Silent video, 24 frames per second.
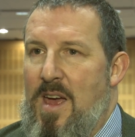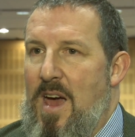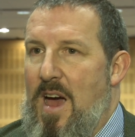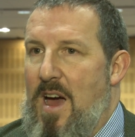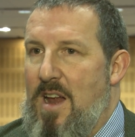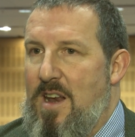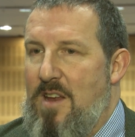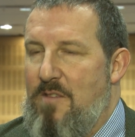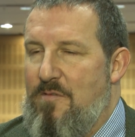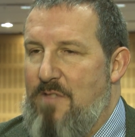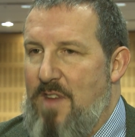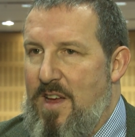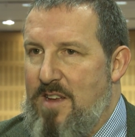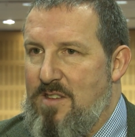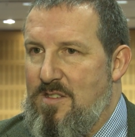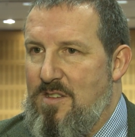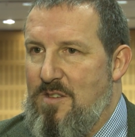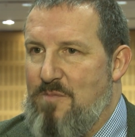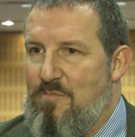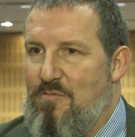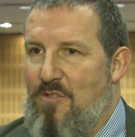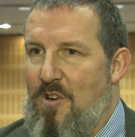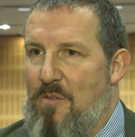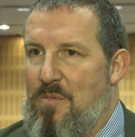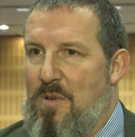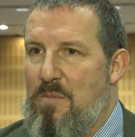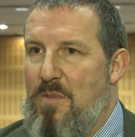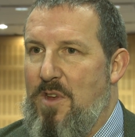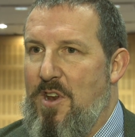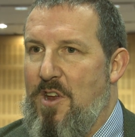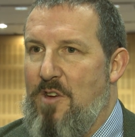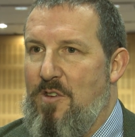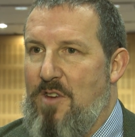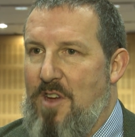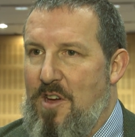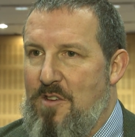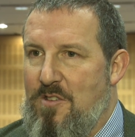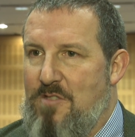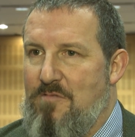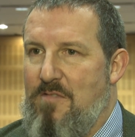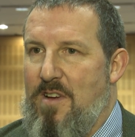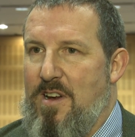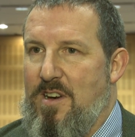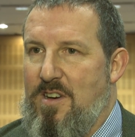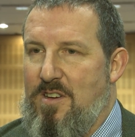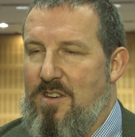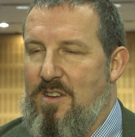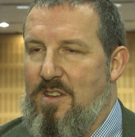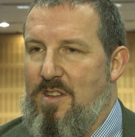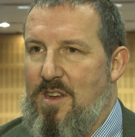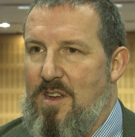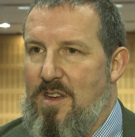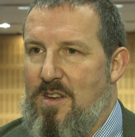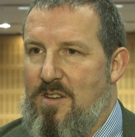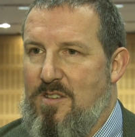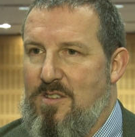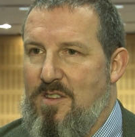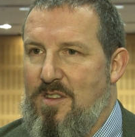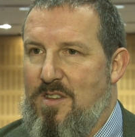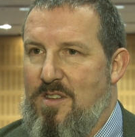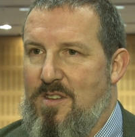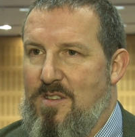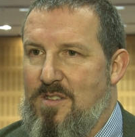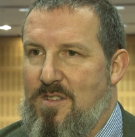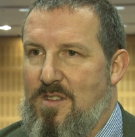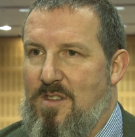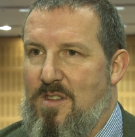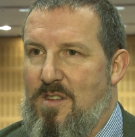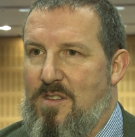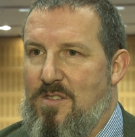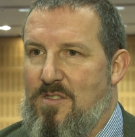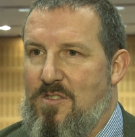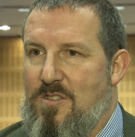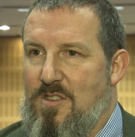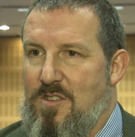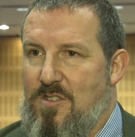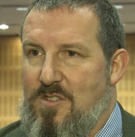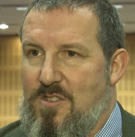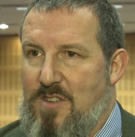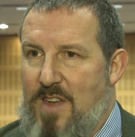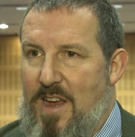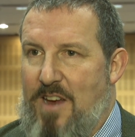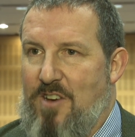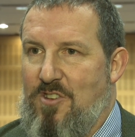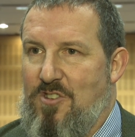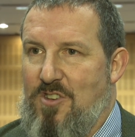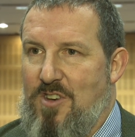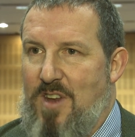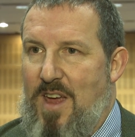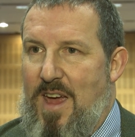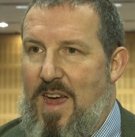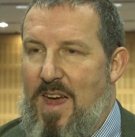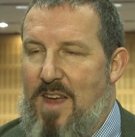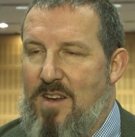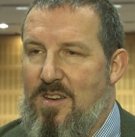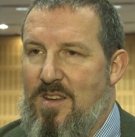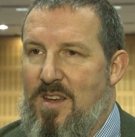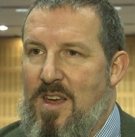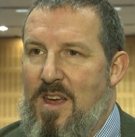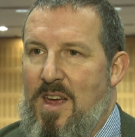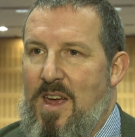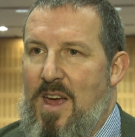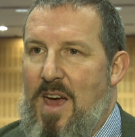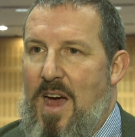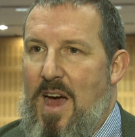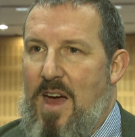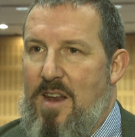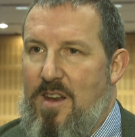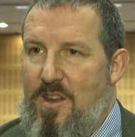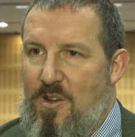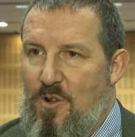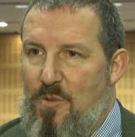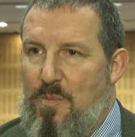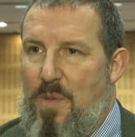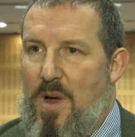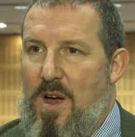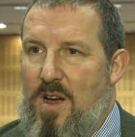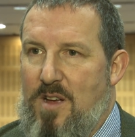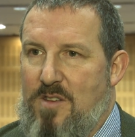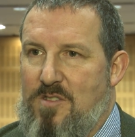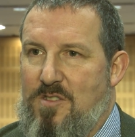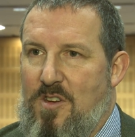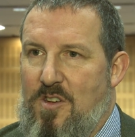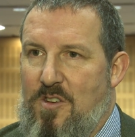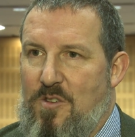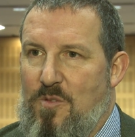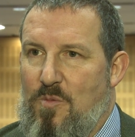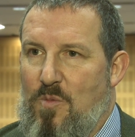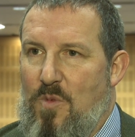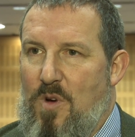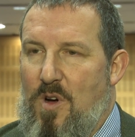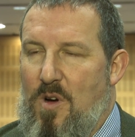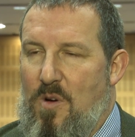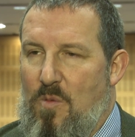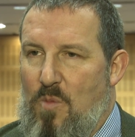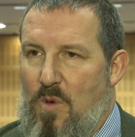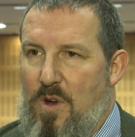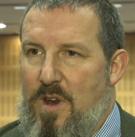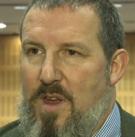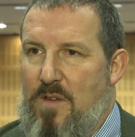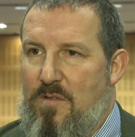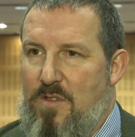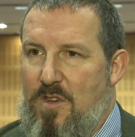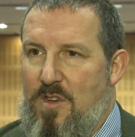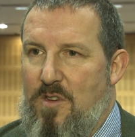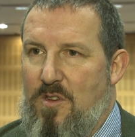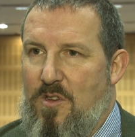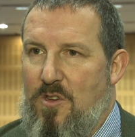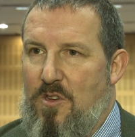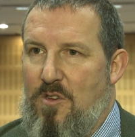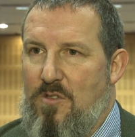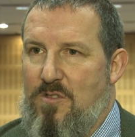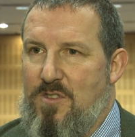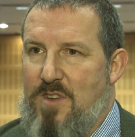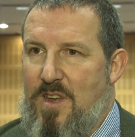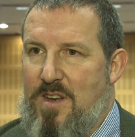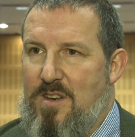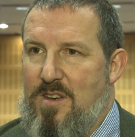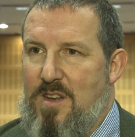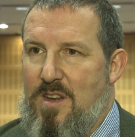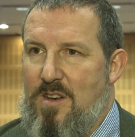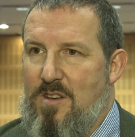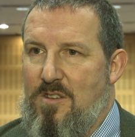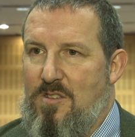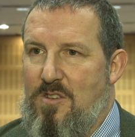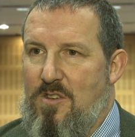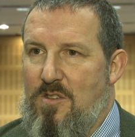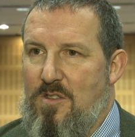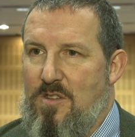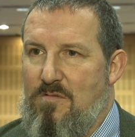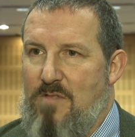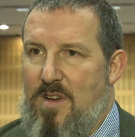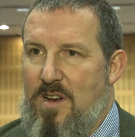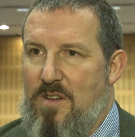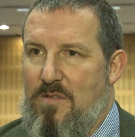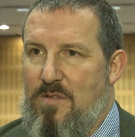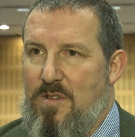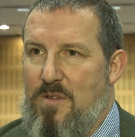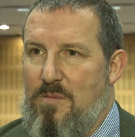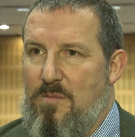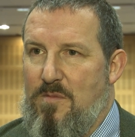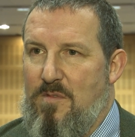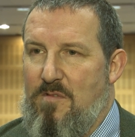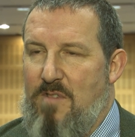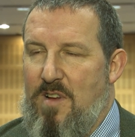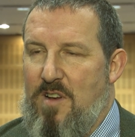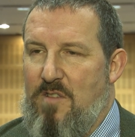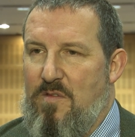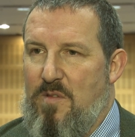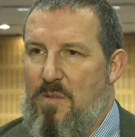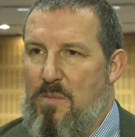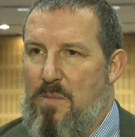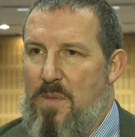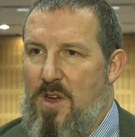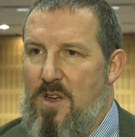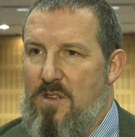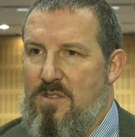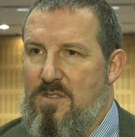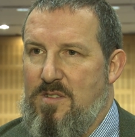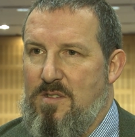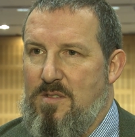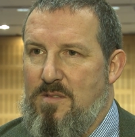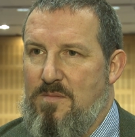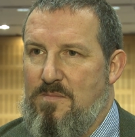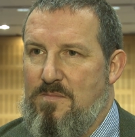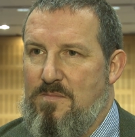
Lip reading: And if that's a problem, go directly to the section head, and he'll pass on whatever you send in to the relevant person.